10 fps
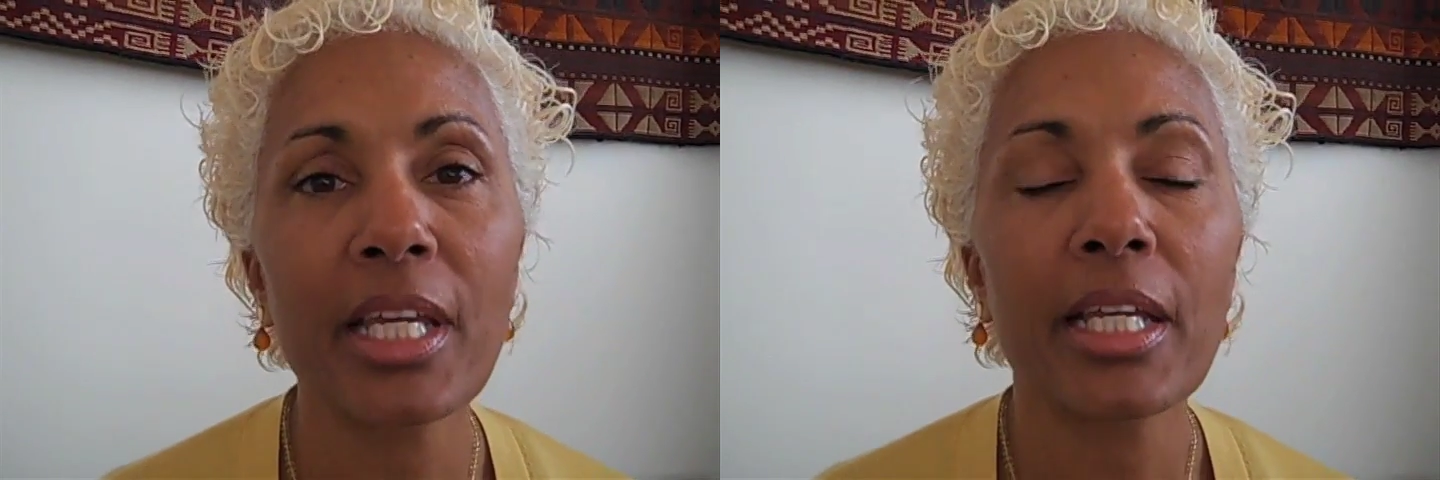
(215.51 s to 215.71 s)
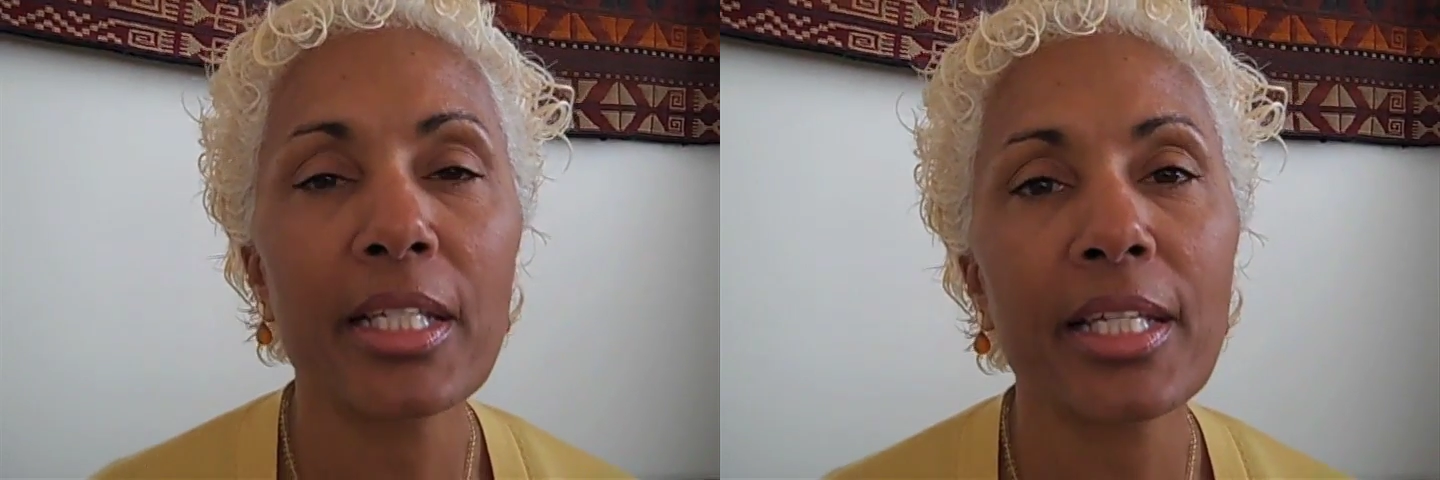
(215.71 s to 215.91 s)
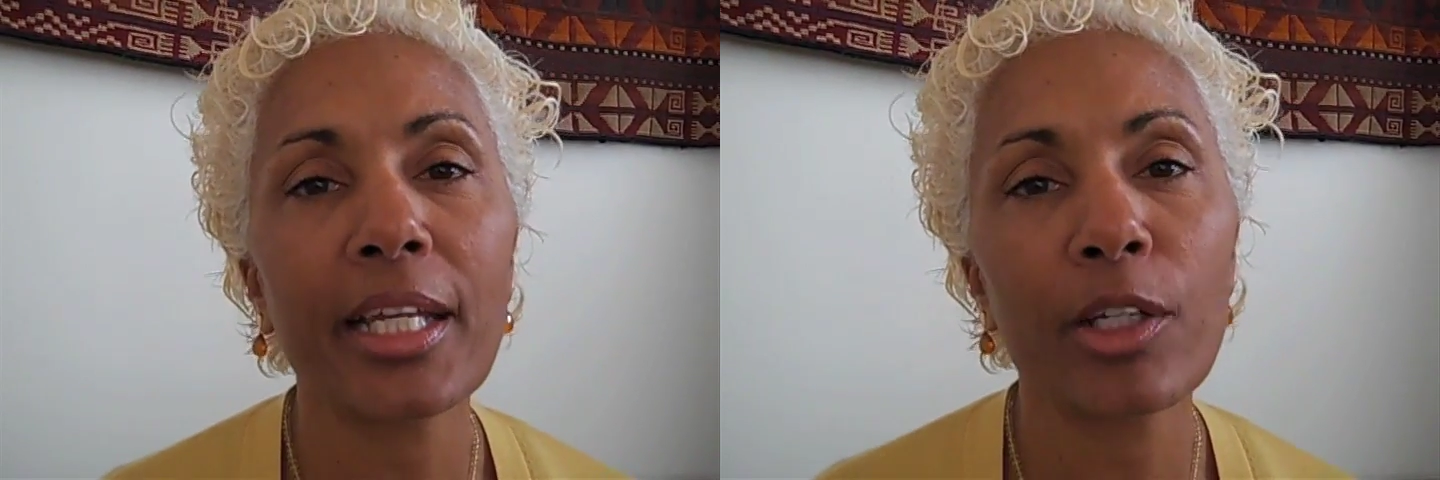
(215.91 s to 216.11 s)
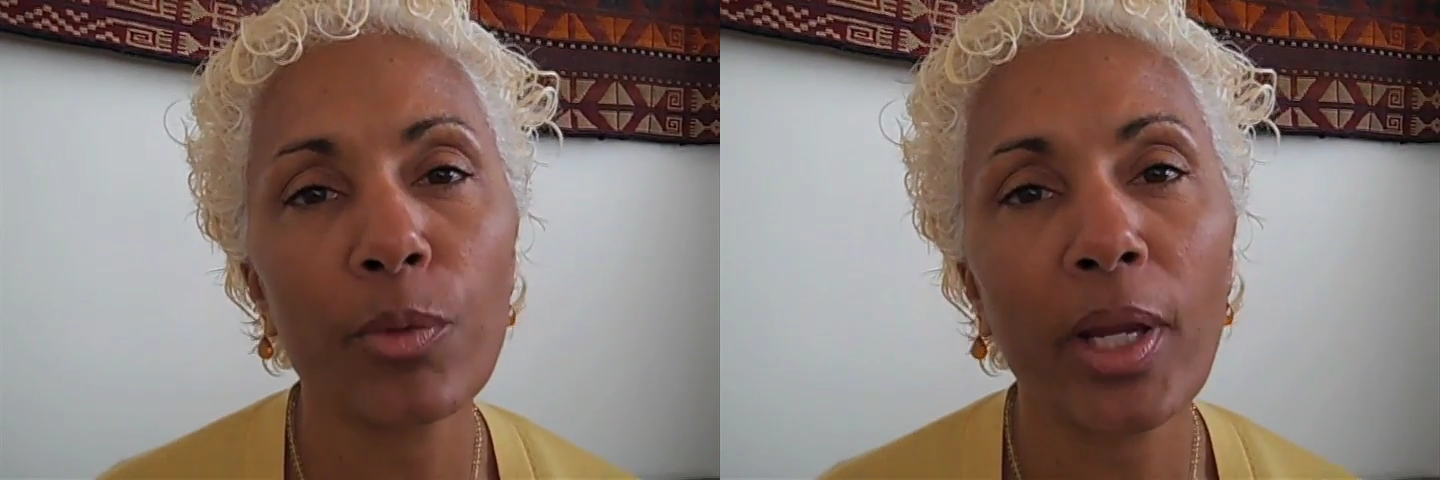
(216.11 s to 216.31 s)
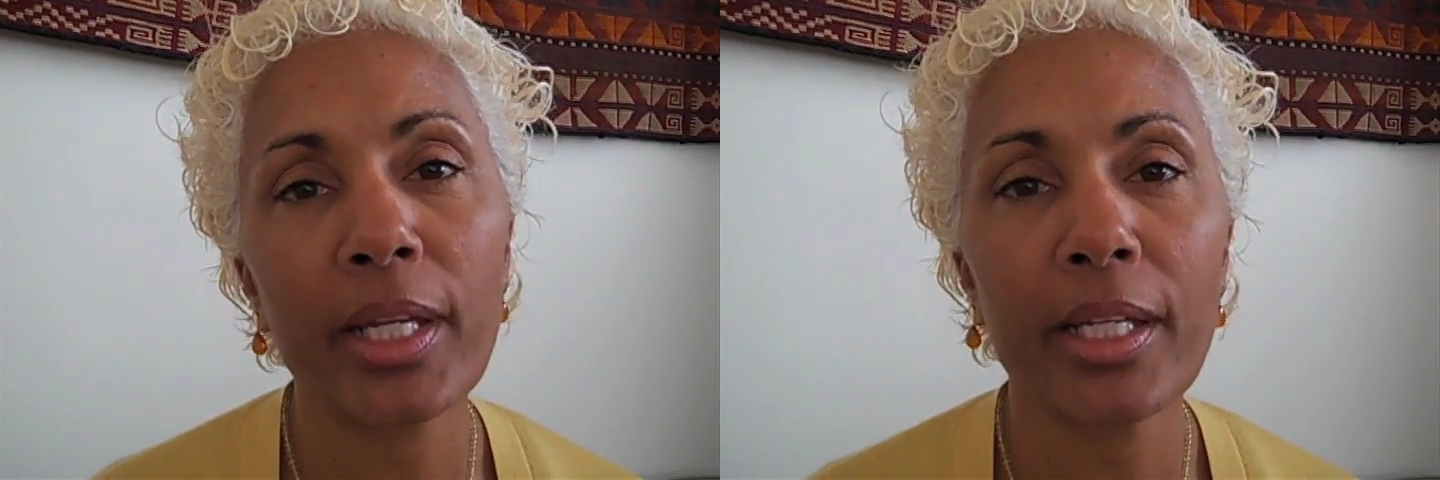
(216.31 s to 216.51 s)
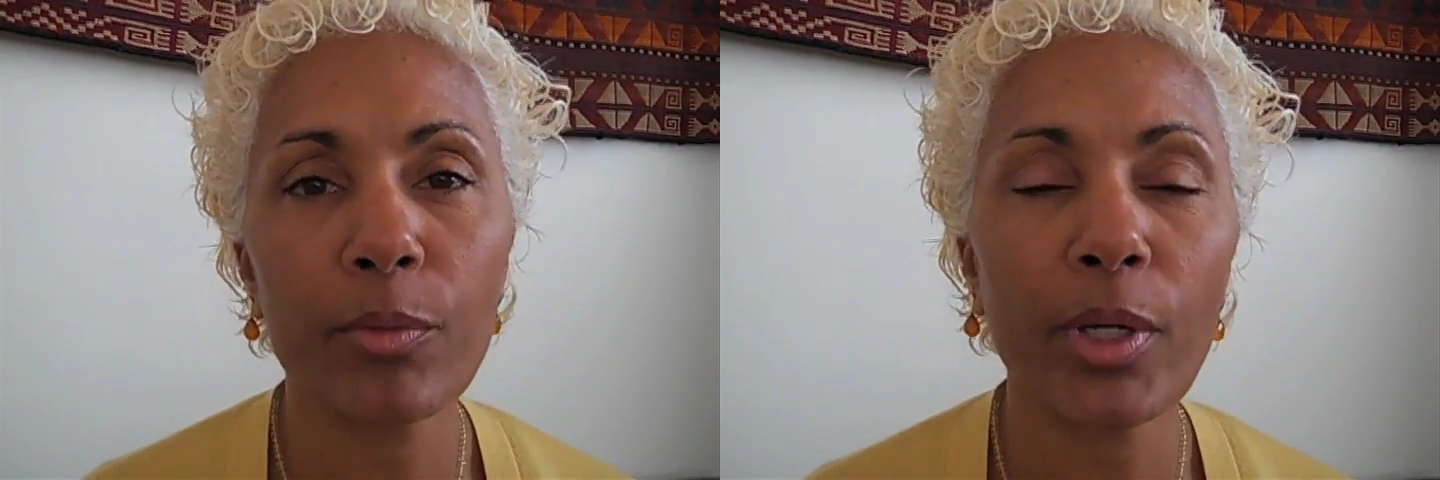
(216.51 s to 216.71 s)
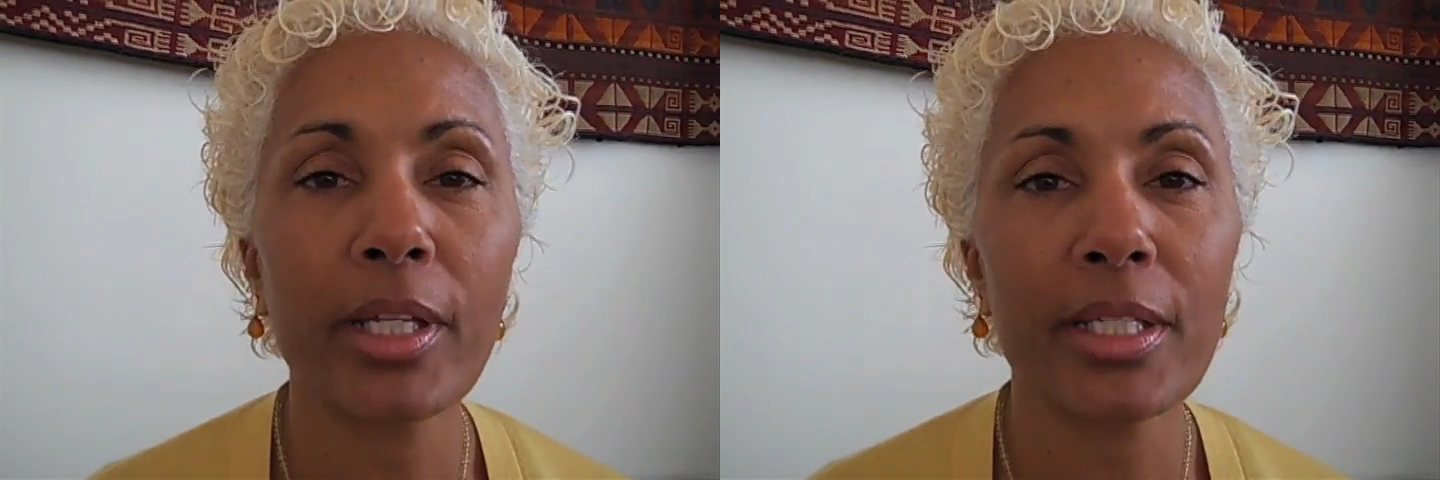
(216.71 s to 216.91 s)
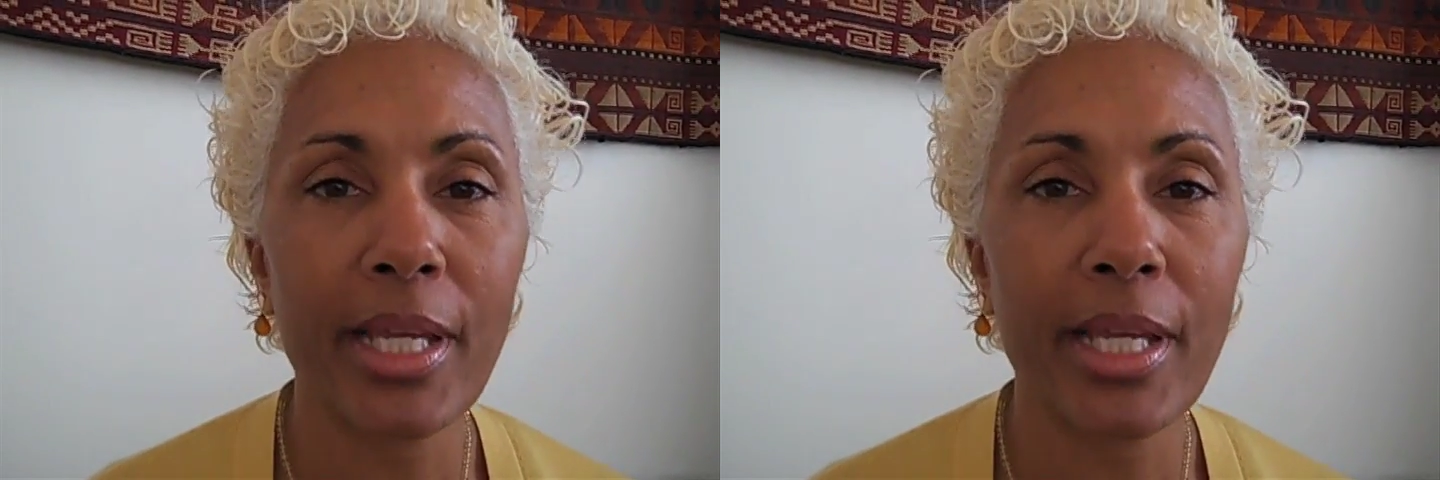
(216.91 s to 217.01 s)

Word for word: setting right what has